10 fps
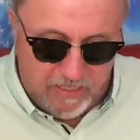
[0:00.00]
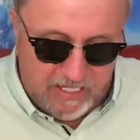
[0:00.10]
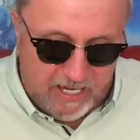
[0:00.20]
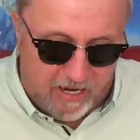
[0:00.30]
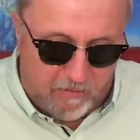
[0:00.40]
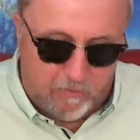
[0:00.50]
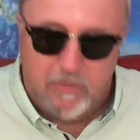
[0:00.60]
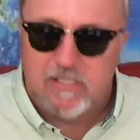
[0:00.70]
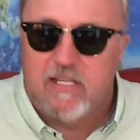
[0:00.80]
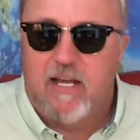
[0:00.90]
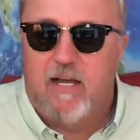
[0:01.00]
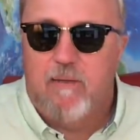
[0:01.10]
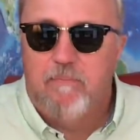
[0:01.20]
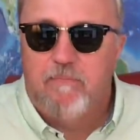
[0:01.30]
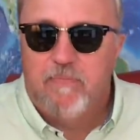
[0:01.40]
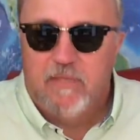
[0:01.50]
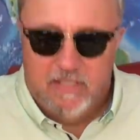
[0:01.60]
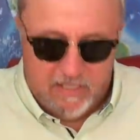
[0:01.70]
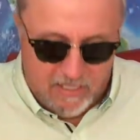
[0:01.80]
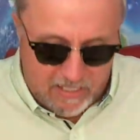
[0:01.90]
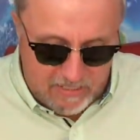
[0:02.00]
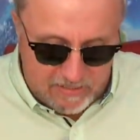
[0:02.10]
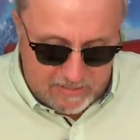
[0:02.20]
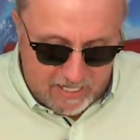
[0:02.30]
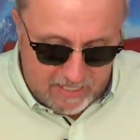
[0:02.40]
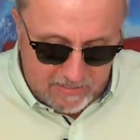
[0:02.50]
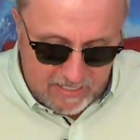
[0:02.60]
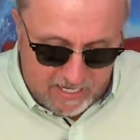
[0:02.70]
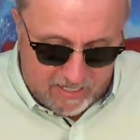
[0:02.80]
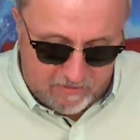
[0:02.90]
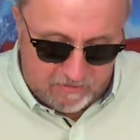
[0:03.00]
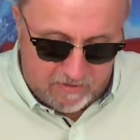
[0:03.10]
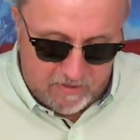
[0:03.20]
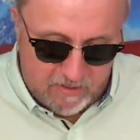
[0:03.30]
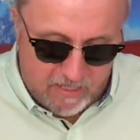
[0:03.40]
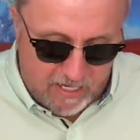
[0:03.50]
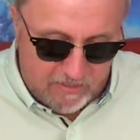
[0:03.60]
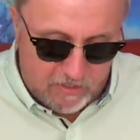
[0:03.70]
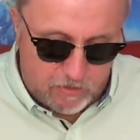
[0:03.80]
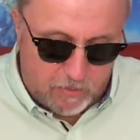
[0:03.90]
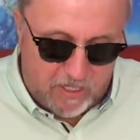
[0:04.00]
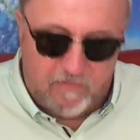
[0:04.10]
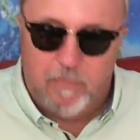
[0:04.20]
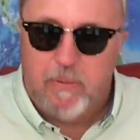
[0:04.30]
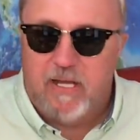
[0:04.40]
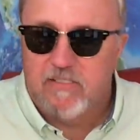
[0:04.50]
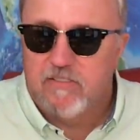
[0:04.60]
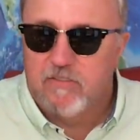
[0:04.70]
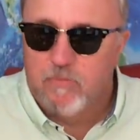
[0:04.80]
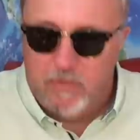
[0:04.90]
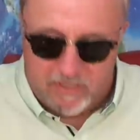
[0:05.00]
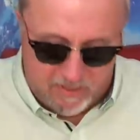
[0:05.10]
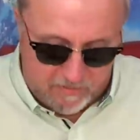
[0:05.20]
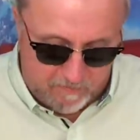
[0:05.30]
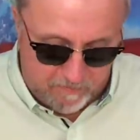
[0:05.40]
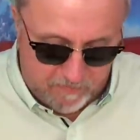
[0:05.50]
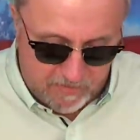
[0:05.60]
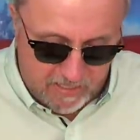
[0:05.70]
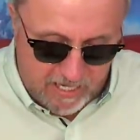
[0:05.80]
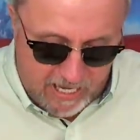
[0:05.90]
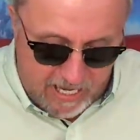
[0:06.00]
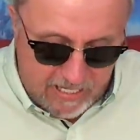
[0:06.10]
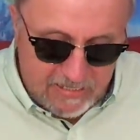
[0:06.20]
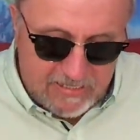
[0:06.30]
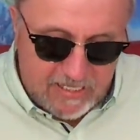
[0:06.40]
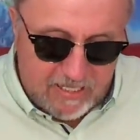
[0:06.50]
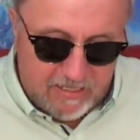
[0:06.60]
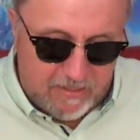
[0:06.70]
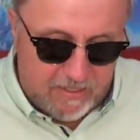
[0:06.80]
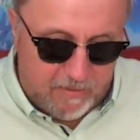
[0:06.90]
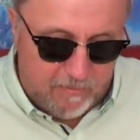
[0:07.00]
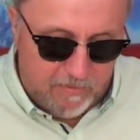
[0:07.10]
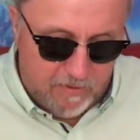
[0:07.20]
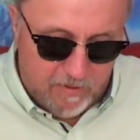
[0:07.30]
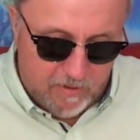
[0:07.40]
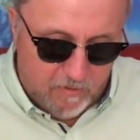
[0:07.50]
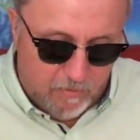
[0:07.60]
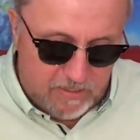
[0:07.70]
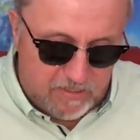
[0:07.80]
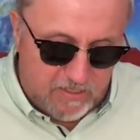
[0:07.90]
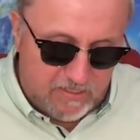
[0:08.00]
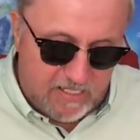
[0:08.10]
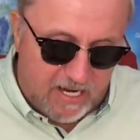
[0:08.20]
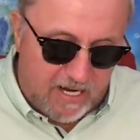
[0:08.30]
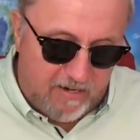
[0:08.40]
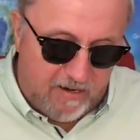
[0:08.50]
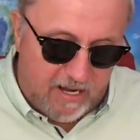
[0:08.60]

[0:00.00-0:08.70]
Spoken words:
the hour was come, he sat down and the 12 apostles with him. And he said unto them, Which desire